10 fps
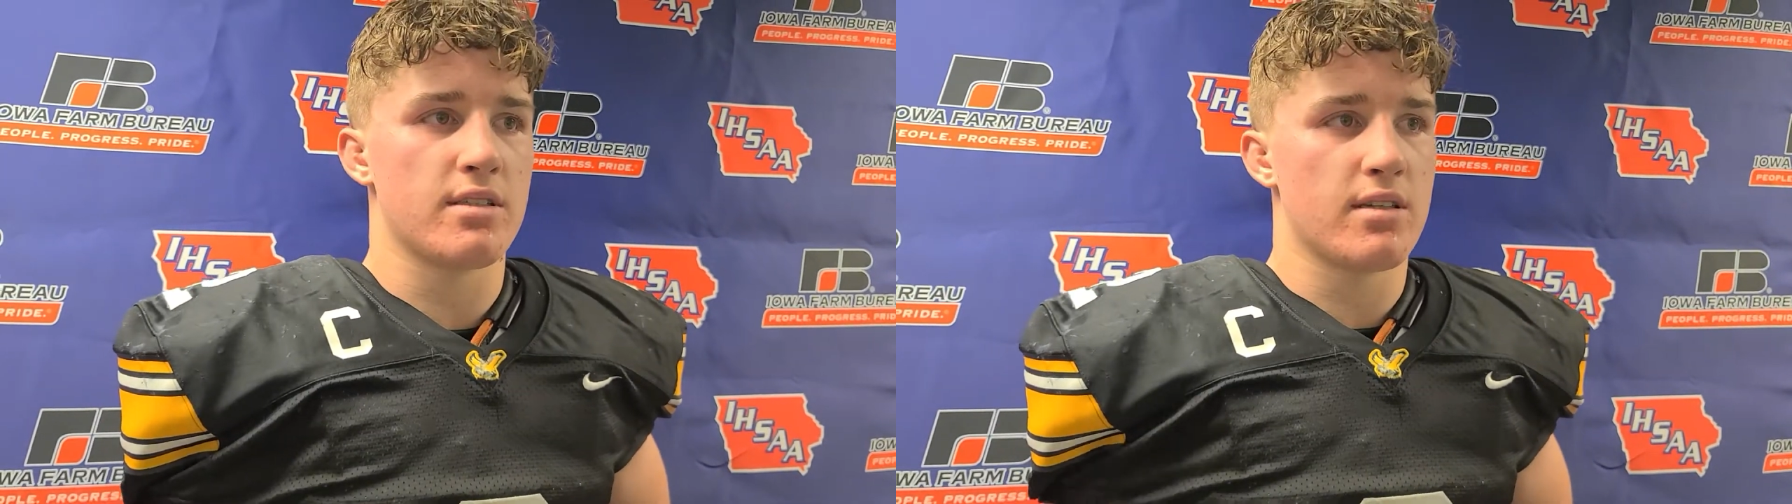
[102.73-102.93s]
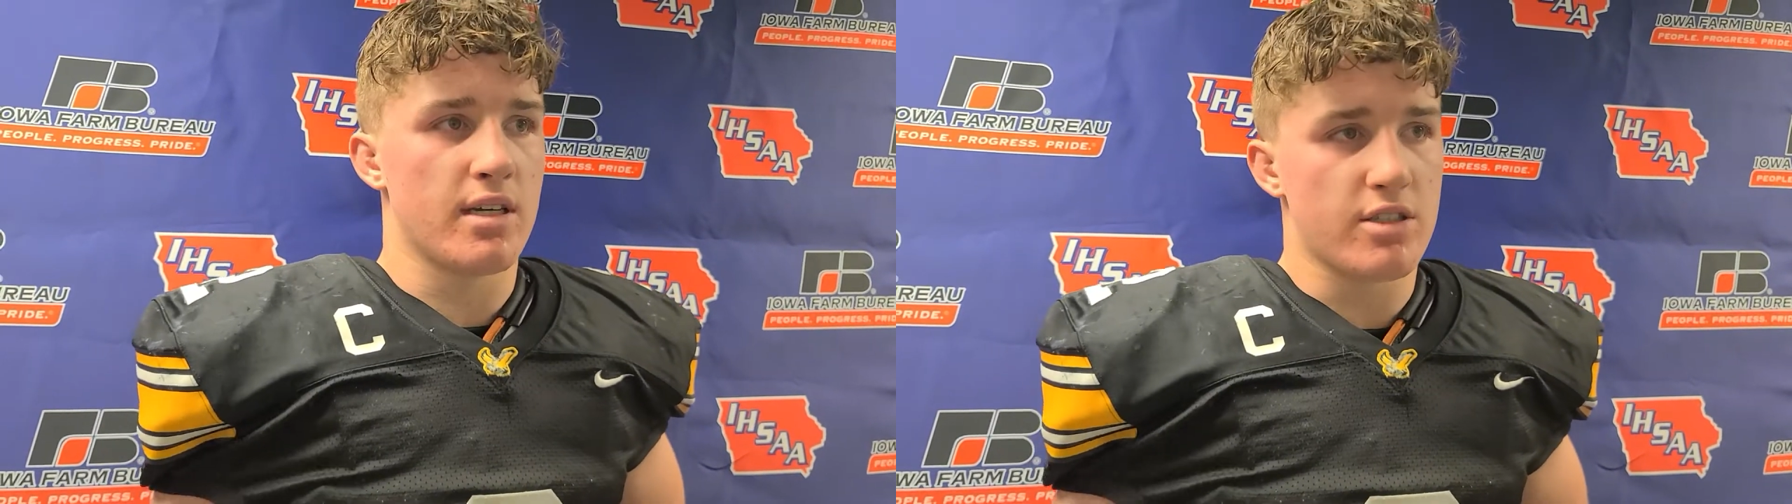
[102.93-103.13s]

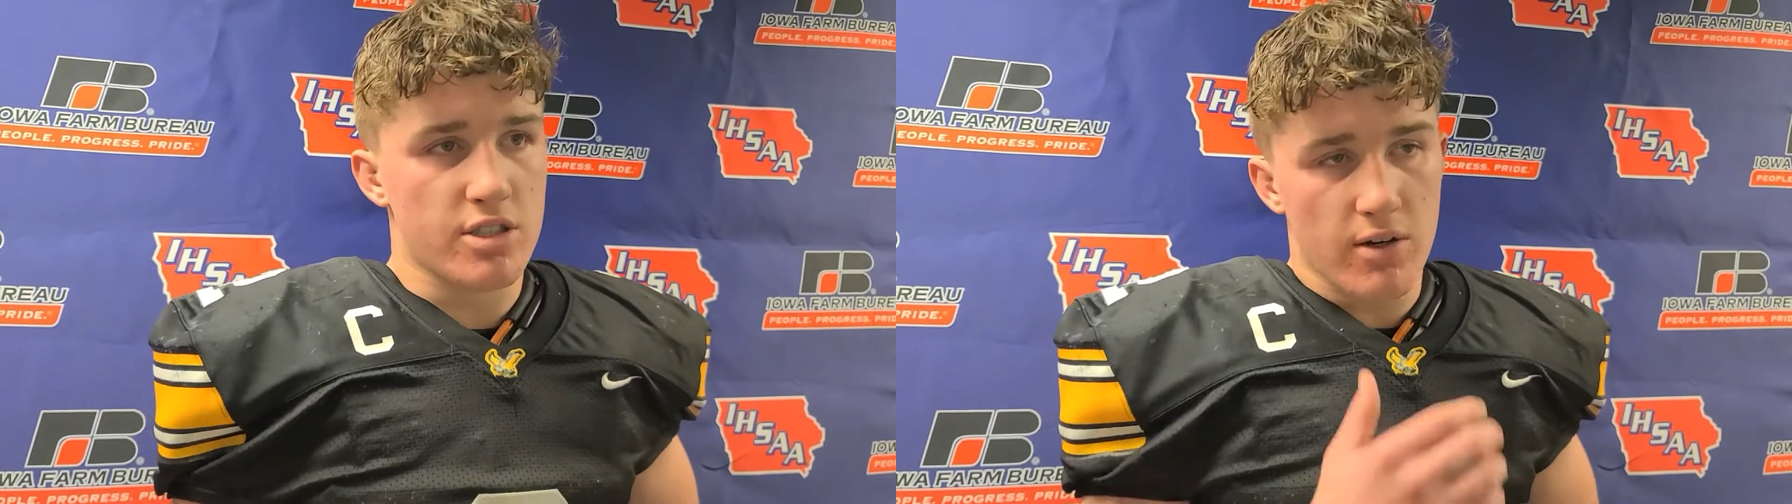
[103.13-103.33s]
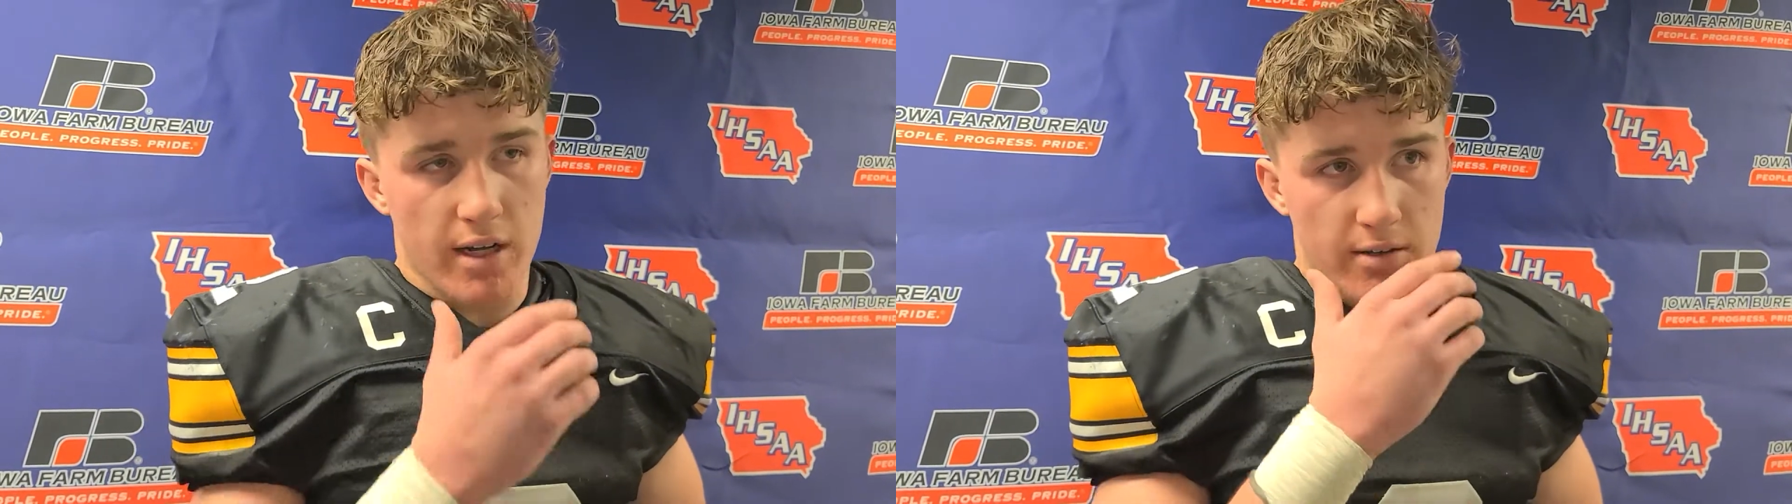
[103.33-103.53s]
and it
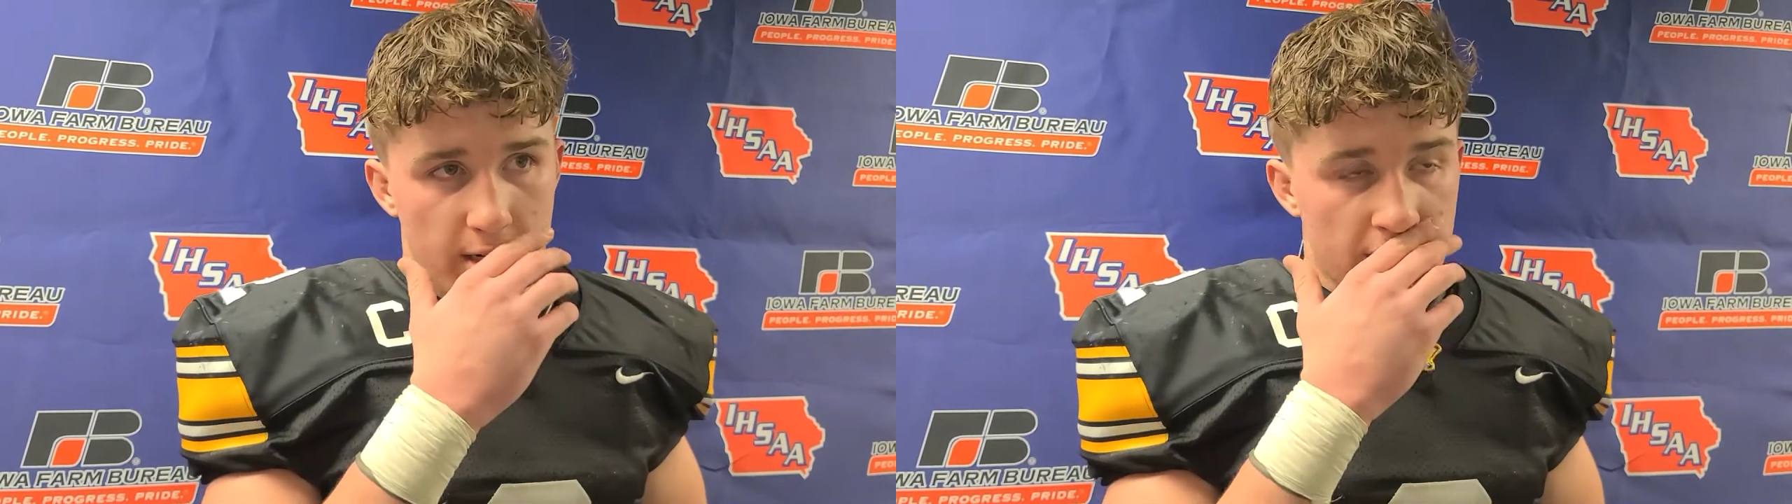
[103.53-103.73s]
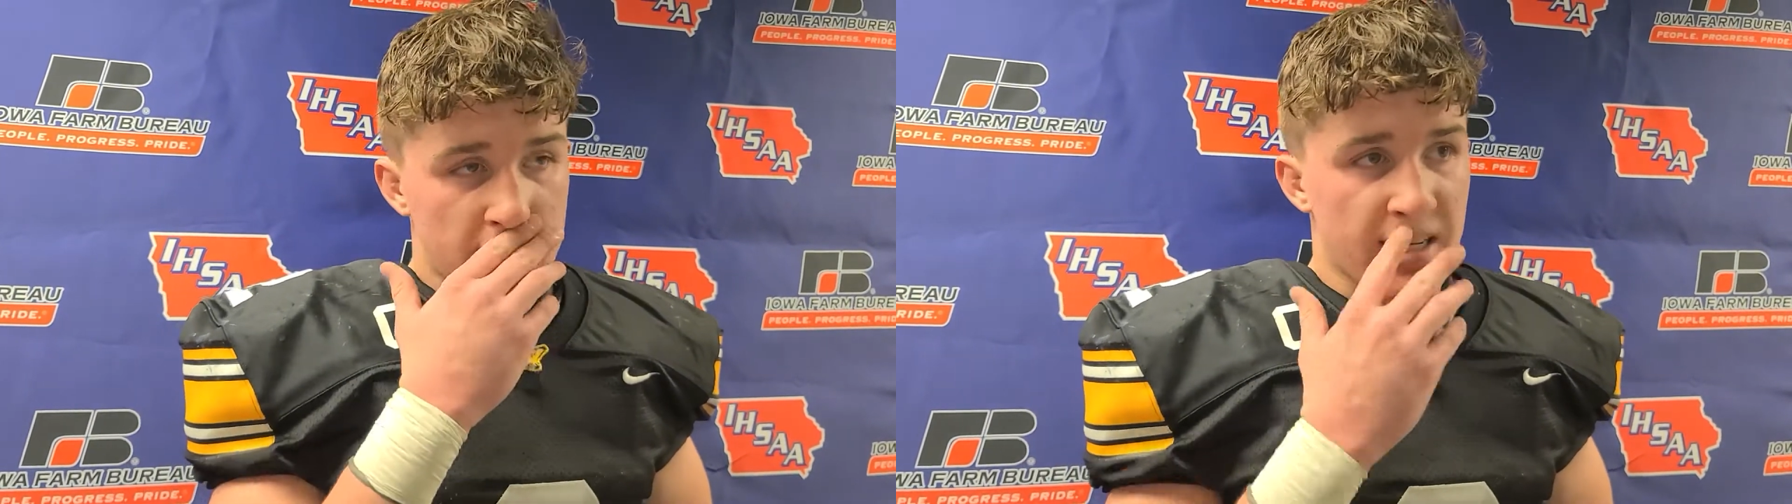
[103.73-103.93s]
showed out
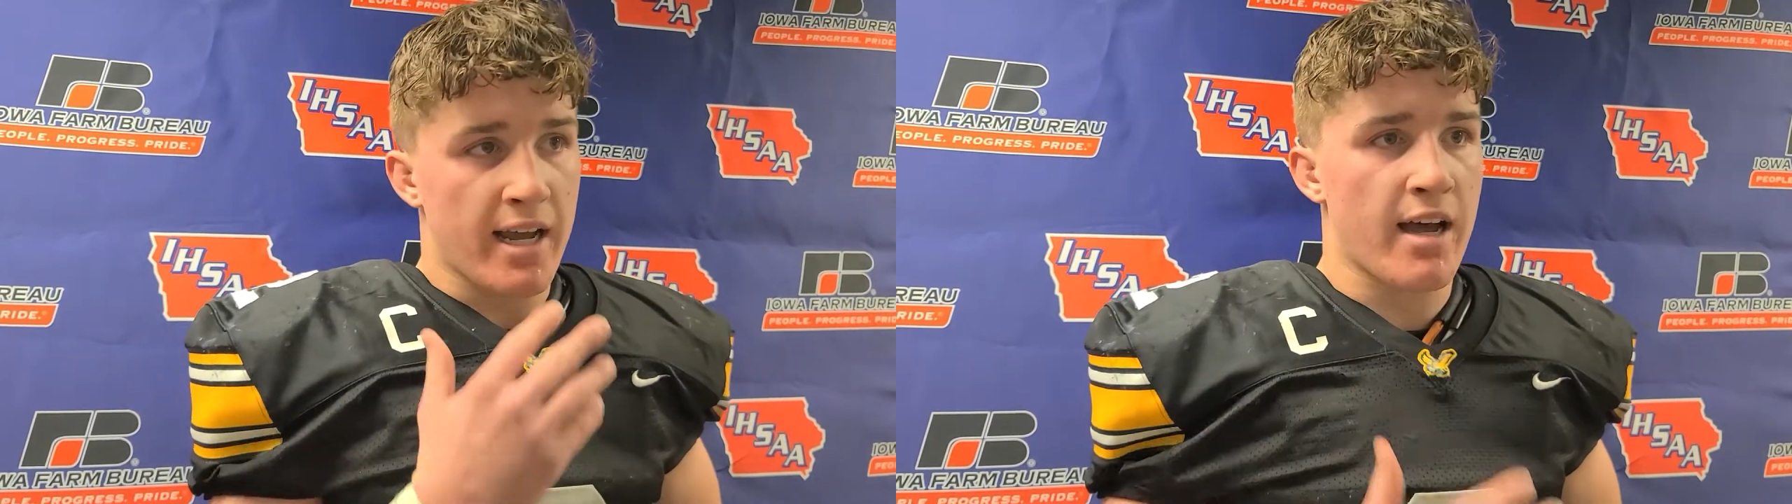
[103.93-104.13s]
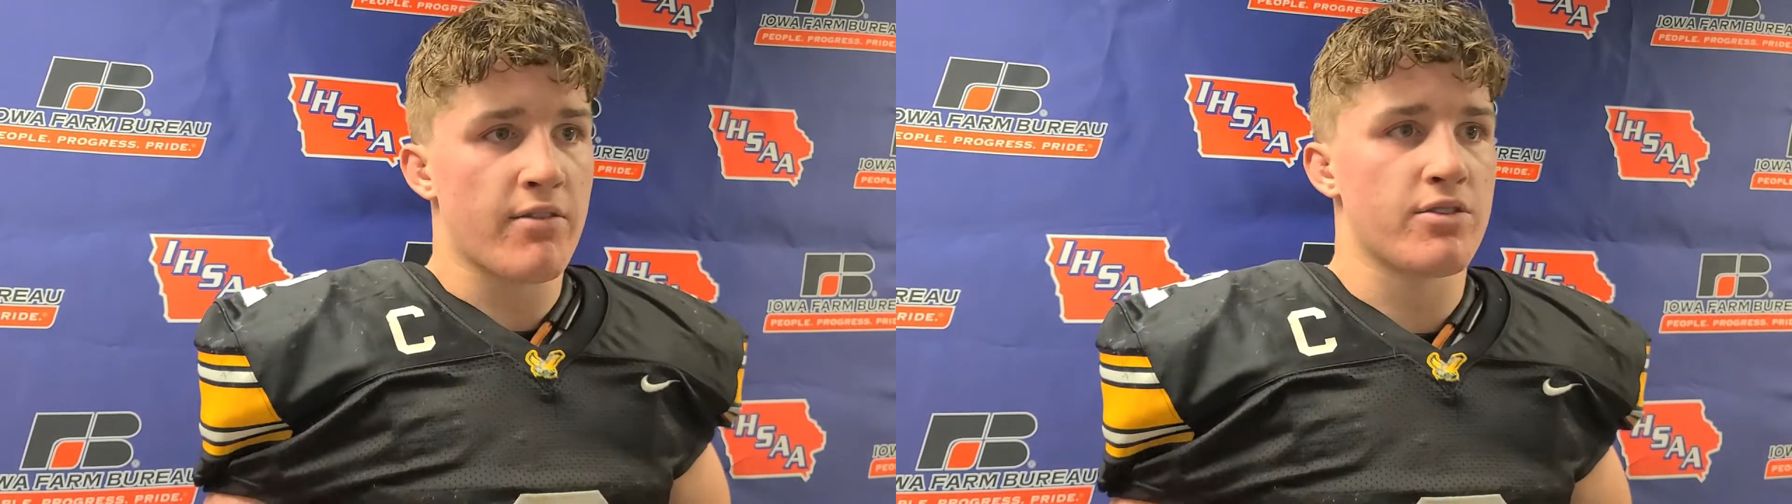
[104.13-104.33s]
there in the second
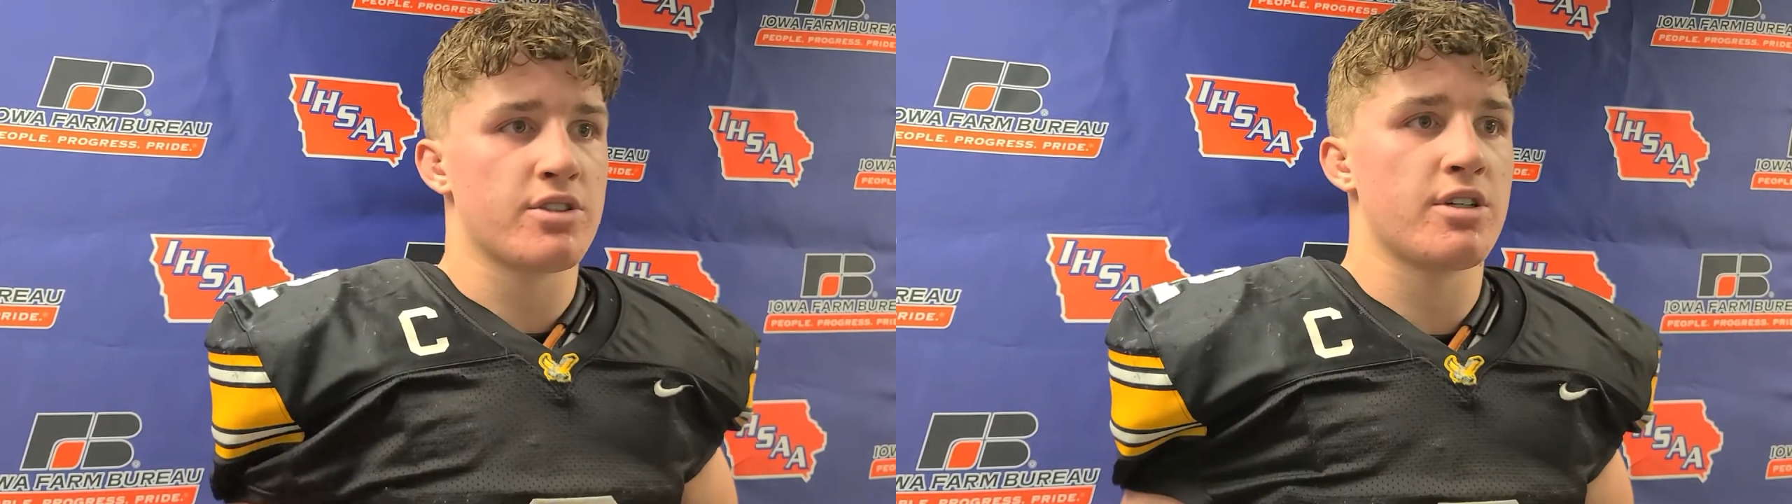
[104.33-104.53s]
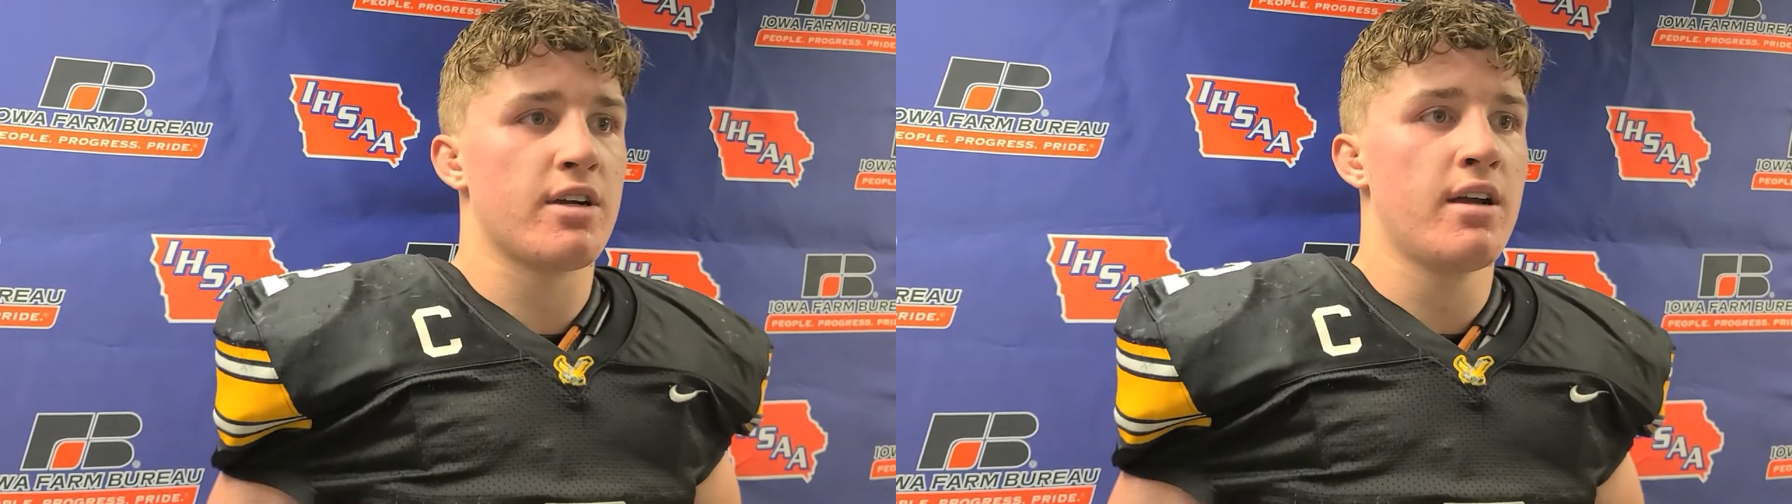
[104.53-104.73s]
half for
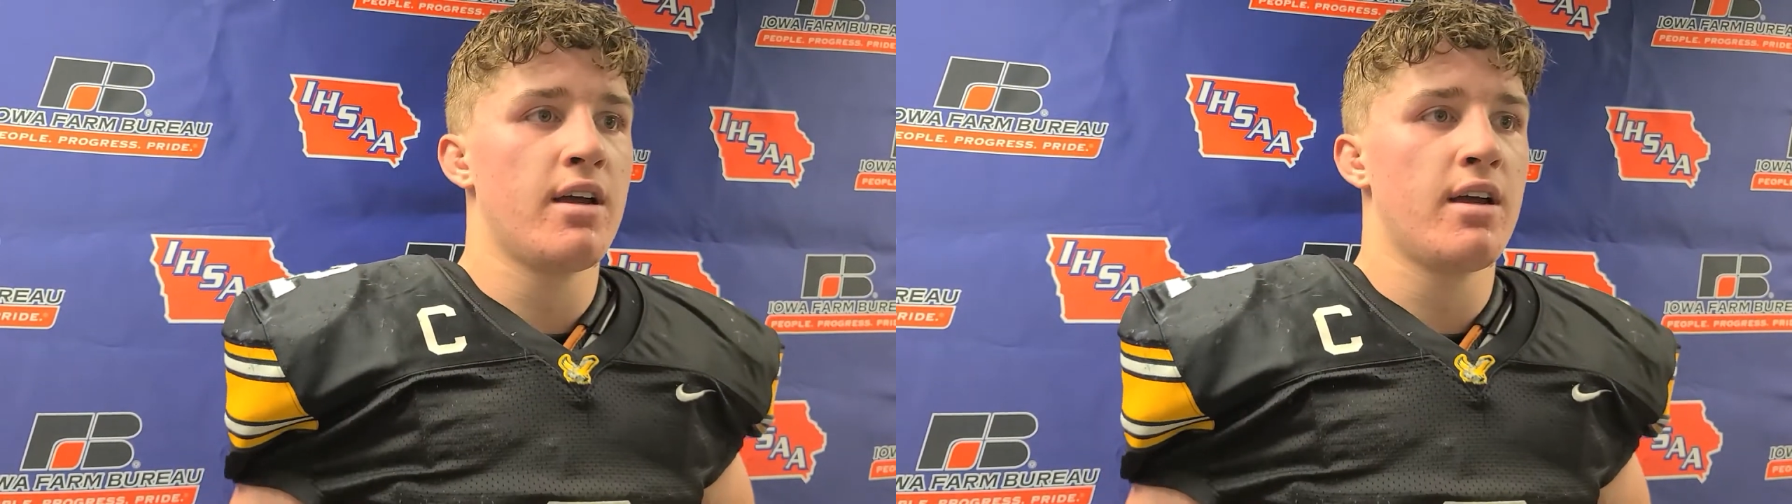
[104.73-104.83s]
sure.